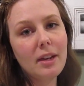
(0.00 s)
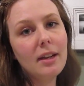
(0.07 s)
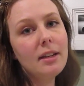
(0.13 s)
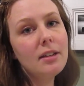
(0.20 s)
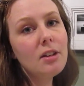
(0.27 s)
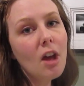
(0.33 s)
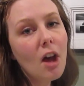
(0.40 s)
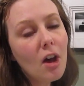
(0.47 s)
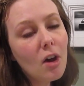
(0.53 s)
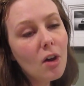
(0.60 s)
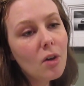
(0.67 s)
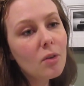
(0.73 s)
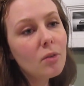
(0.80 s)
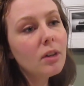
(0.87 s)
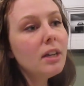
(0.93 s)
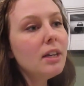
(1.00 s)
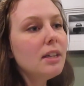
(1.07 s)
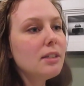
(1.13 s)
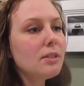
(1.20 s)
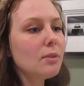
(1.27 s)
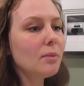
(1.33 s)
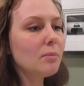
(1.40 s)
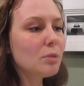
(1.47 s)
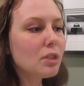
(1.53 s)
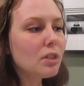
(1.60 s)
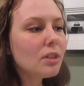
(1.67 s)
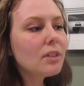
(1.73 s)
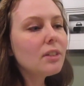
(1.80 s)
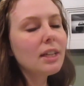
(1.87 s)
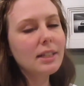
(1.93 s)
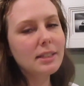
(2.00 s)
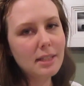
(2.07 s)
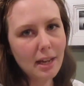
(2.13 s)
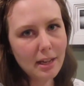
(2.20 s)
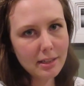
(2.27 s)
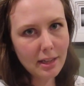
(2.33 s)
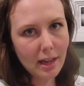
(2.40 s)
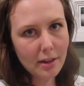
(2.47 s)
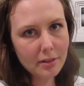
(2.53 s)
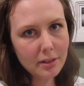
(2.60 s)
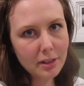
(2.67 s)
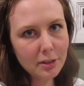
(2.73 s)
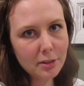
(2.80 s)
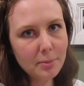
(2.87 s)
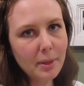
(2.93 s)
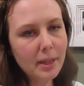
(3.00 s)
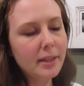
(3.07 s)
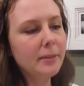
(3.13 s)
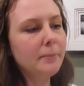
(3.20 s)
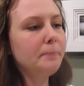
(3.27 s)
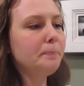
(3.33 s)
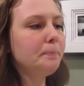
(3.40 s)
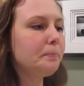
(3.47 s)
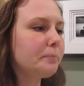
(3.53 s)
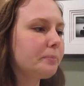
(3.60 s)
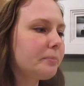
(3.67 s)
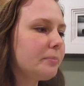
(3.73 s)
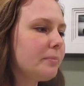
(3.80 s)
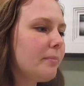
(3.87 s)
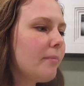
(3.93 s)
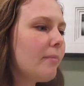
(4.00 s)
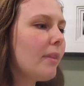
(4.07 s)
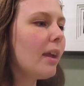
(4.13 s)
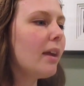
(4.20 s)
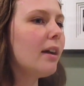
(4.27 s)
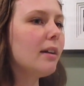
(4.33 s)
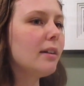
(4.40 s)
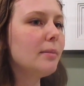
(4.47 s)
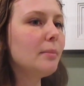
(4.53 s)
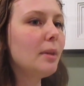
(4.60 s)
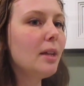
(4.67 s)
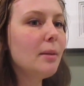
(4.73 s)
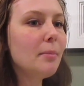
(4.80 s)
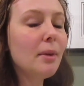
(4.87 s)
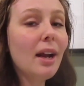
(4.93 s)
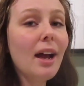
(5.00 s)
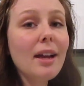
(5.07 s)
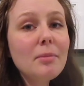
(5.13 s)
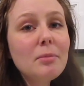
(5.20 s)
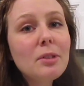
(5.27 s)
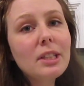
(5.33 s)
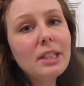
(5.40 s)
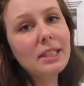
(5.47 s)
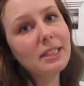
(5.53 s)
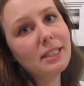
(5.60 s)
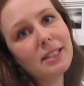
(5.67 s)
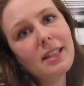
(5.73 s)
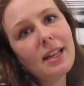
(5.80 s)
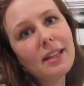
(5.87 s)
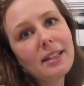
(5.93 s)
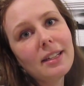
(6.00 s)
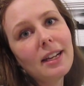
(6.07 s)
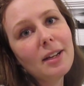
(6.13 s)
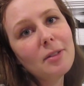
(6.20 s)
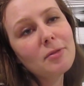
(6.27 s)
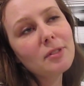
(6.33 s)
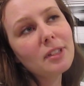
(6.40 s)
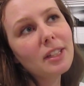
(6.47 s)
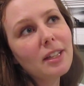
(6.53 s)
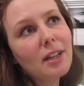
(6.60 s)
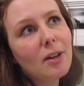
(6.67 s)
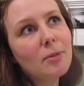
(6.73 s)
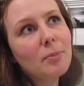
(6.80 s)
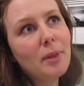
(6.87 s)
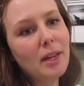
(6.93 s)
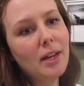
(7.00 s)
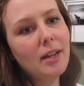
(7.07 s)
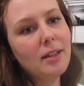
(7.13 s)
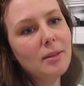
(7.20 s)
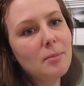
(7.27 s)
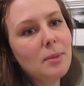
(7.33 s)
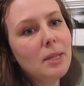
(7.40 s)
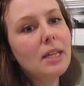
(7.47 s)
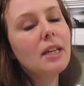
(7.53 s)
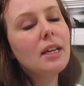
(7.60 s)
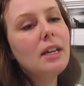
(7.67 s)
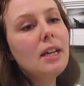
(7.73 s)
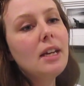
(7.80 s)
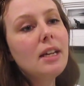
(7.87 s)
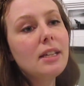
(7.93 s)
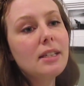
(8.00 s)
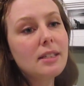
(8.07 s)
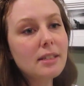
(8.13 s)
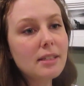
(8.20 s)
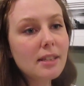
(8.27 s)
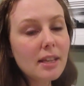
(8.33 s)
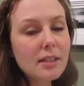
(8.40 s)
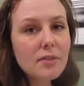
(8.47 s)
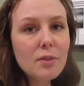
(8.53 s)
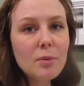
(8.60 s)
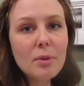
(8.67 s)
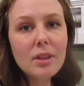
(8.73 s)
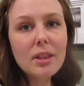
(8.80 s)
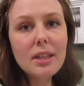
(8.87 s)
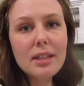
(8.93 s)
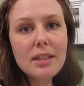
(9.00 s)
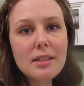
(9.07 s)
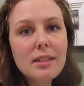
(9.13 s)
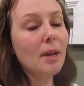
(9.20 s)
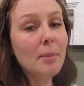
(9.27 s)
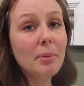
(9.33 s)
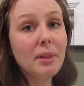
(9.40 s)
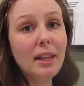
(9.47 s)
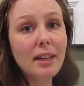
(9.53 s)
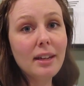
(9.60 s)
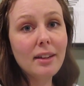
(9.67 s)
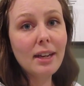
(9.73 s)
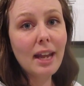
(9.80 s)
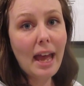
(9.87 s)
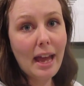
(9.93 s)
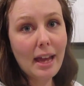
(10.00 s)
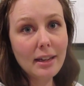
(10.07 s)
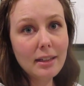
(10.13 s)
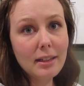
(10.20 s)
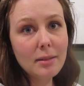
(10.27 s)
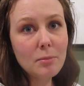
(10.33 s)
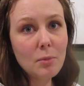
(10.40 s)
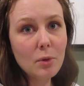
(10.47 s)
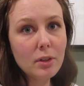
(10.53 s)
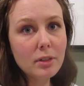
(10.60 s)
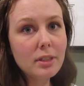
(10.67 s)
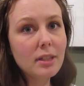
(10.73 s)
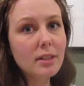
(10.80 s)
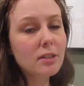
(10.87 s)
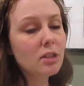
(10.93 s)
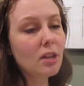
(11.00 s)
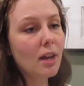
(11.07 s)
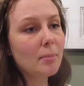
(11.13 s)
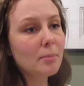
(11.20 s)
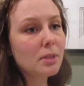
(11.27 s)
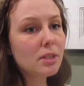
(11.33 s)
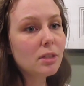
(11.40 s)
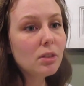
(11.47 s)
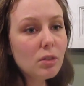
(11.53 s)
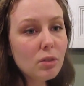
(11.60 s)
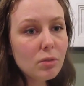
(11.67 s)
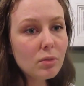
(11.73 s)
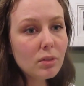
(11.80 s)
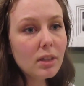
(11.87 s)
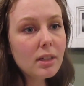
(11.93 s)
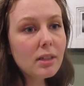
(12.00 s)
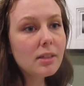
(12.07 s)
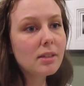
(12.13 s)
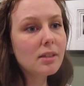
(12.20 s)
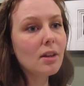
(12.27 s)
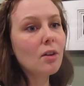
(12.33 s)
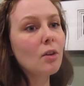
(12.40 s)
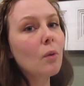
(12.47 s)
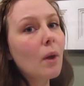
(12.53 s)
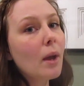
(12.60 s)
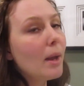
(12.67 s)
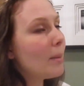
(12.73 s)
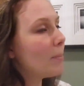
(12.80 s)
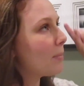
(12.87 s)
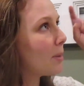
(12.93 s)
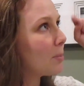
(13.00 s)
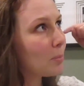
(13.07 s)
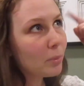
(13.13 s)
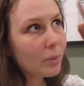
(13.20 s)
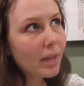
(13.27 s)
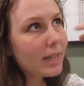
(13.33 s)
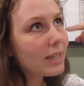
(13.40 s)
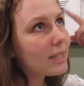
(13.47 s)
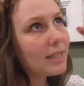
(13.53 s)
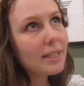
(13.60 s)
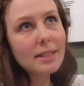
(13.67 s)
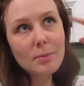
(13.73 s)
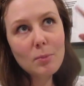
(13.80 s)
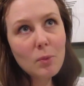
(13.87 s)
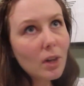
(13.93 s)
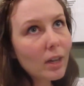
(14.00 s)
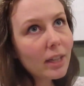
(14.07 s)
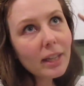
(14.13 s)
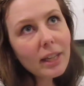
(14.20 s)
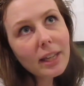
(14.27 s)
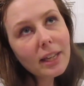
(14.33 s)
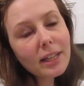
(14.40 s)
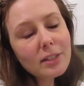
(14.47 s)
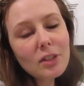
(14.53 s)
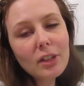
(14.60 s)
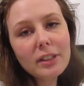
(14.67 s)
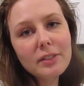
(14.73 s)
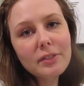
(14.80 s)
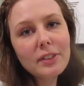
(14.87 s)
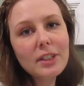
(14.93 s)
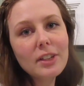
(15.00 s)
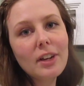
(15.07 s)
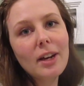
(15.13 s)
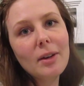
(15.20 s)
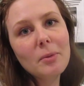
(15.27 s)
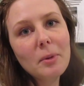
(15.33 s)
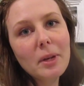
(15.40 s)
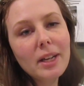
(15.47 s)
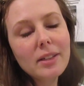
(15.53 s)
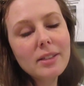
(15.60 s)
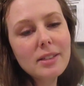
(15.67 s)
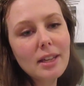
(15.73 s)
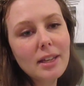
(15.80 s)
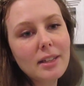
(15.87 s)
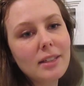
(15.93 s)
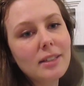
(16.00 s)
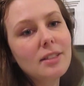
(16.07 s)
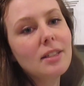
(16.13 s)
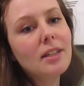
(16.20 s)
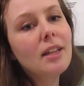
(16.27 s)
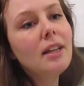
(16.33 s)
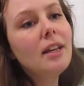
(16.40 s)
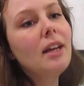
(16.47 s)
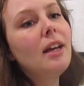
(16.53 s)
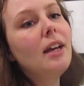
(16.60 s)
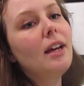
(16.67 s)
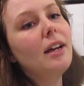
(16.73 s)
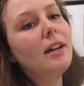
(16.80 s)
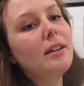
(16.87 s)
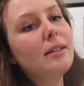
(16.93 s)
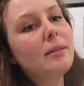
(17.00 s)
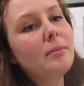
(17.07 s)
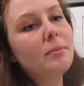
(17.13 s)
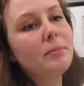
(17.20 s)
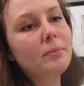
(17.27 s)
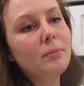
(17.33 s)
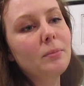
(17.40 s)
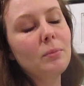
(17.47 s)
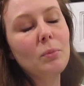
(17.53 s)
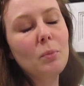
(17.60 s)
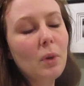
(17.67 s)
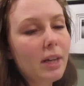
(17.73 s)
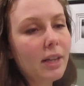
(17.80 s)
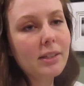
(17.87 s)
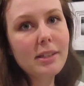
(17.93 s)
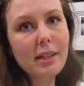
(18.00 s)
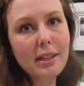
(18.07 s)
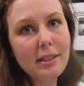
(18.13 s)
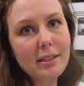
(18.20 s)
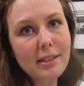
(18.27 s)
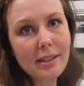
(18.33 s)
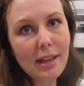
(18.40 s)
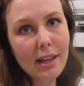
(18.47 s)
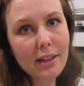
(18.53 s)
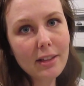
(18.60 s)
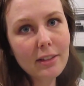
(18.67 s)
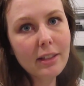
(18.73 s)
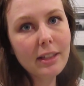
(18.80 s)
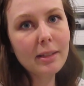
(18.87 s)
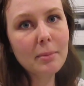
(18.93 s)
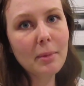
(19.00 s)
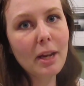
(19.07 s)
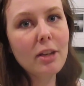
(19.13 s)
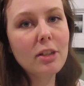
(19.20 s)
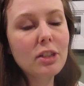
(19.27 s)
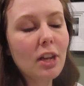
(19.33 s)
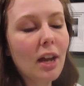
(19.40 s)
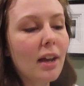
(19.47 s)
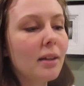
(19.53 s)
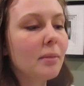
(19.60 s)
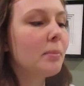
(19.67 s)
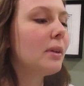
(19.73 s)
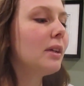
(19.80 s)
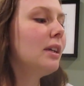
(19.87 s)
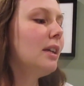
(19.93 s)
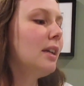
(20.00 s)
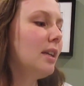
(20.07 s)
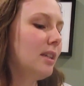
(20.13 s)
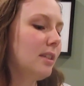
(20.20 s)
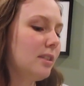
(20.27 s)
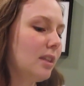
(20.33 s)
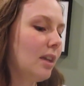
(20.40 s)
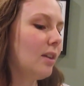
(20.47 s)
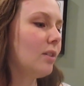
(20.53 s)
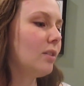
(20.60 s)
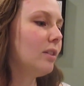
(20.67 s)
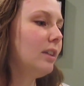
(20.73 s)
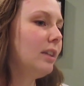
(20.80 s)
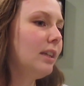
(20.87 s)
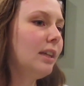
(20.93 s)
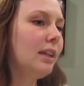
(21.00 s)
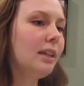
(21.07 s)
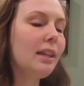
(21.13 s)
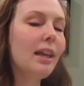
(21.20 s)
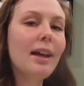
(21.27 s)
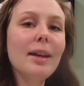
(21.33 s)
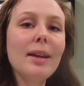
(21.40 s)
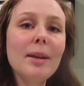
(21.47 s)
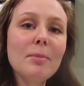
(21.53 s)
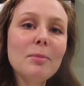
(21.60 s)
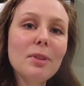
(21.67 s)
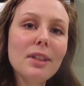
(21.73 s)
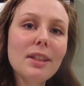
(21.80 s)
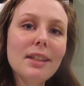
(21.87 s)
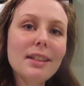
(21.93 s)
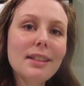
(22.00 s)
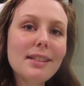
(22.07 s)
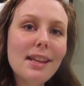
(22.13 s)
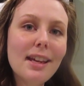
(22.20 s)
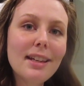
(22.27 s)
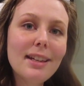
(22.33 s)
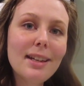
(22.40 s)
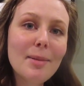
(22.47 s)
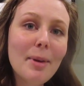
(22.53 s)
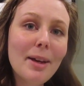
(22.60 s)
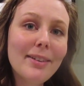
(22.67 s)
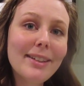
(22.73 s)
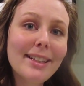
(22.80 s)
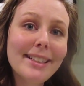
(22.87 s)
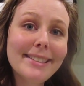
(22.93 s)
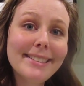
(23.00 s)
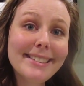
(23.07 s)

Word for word: that I know, so I'm sure it'll like die down a little bit. Um, but I'm really excited. I really hope that I can be successful with this. I plan on adding more to the shop soon, so my brain is working, trying to figure out what else I can, um, what else I can sell in my shop. So yeah, I'm really excited about it.